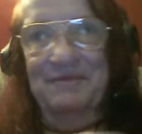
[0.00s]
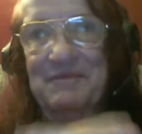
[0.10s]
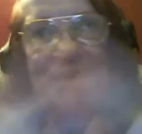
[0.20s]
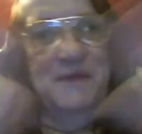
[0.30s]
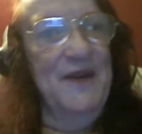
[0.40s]

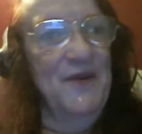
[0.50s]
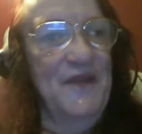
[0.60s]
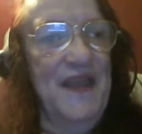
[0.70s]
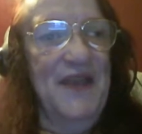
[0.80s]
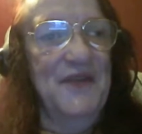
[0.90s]
The Speaker of
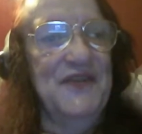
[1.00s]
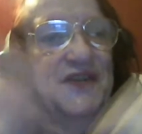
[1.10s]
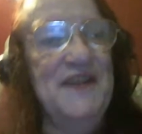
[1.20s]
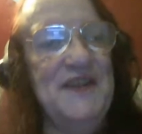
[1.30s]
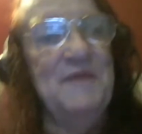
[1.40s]
the House,
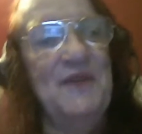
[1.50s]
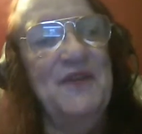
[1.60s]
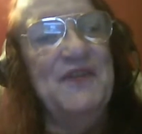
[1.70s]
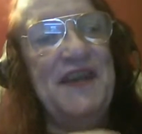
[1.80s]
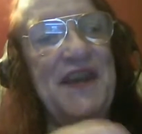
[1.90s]
Nancy
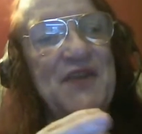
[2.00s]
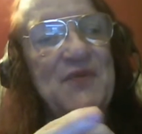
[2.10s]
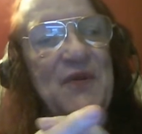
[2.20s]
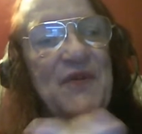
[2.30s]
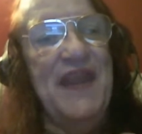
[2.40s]
Pelosi,
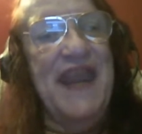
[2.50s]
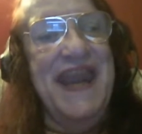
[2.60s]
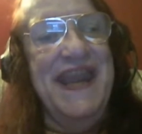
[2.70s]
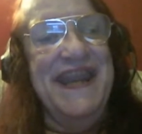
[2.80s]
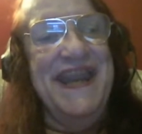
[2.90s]
is worth
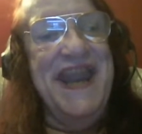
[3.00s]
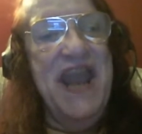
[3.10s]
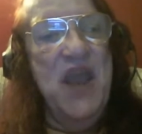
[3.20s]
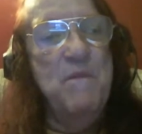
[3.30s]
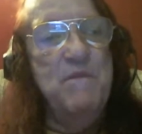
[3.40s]
$80
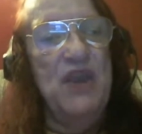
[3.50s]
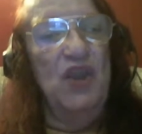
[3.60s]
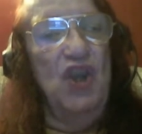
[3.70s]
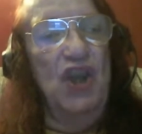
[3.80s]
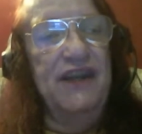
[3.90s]

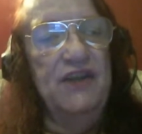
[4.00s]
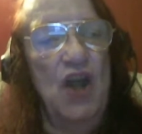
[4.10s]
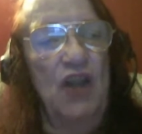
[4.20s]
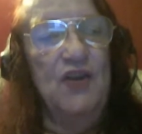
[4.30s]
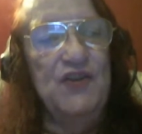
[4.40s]
million
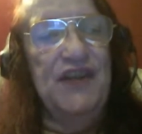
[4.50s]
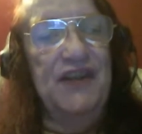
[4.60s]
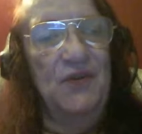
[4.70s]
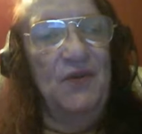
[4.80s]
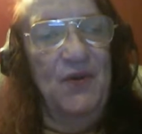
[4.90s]

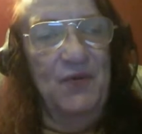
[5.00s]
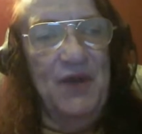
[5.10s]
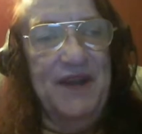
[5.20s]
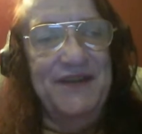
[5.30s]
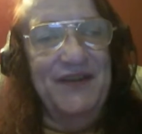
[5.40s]
in her own
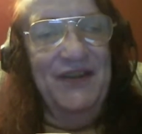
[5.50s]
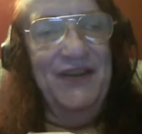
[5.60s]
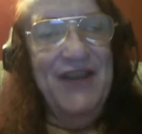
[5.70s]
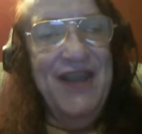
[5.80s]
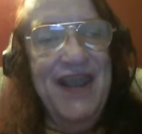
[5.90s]
right,
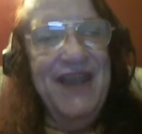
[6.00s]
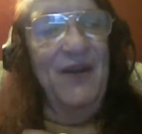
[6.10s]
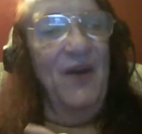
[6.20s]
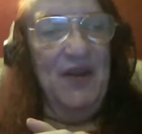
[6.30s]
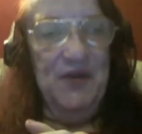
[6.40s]

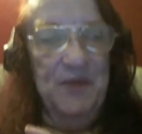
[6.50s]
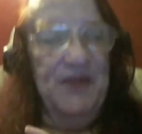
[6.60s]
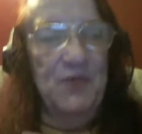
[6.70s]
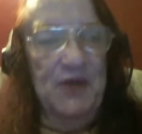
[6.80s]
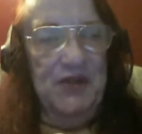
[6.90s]
and her husband
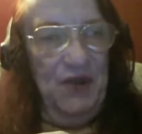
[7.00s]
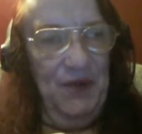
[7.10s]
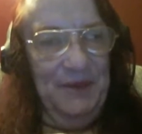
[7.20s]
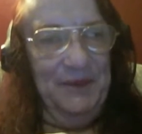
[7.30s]
is richer.